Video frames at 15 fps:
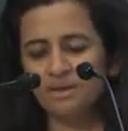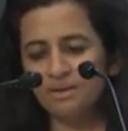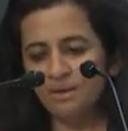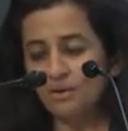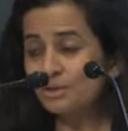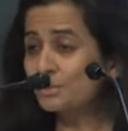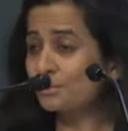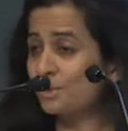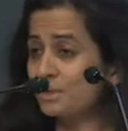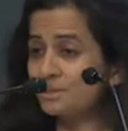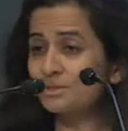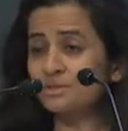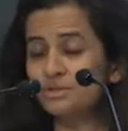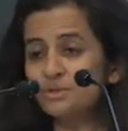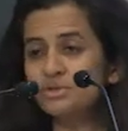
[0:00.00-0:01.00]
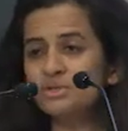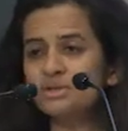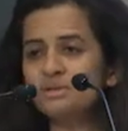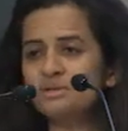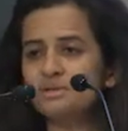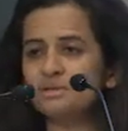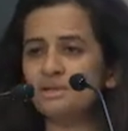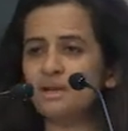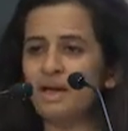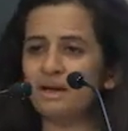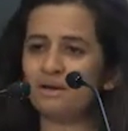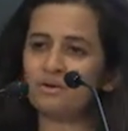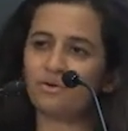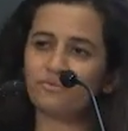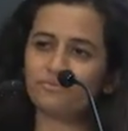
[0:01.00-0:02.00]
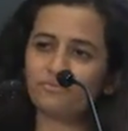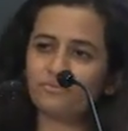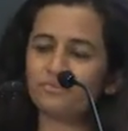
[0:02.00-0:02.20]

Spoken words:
There are also institutions, the lack of